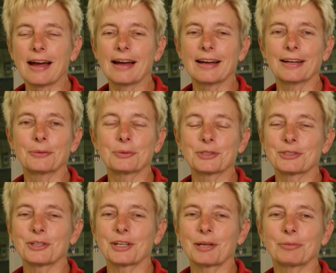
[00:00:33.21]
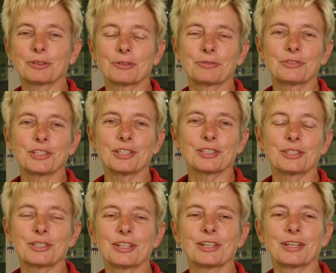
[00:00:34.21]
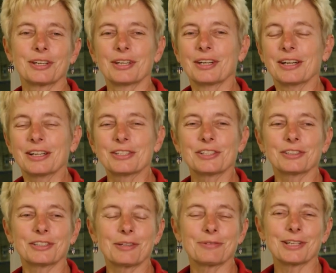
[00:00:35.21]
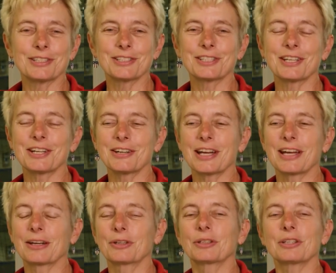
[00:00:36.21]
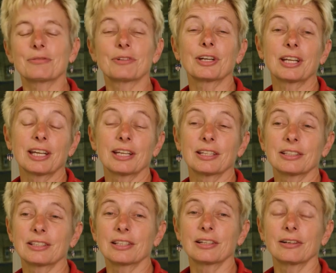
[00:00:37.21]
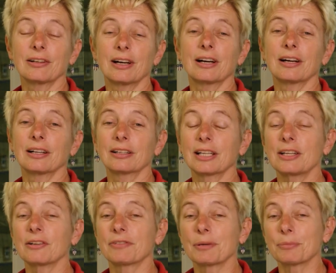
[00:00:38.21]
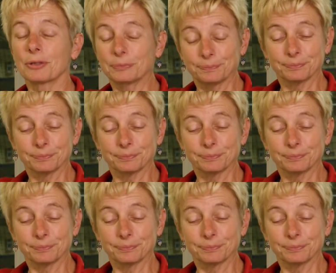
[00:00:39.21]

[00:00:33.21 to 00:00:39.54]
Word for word: I was not able to finish the agility runs there and didn't run again until uh, late November.